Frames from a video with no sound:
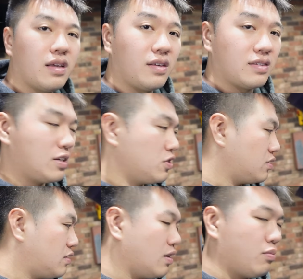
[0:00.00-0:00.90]
This
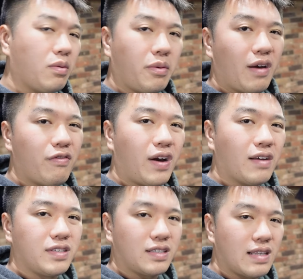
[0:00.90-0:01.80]
engine's done probably about
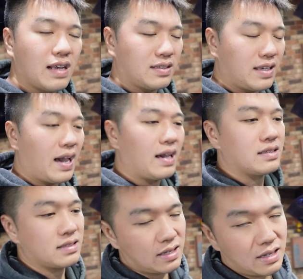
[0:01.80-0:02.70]
5,000-6,000
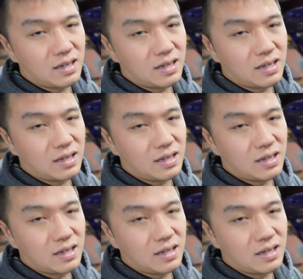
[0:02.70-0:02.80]
Ks.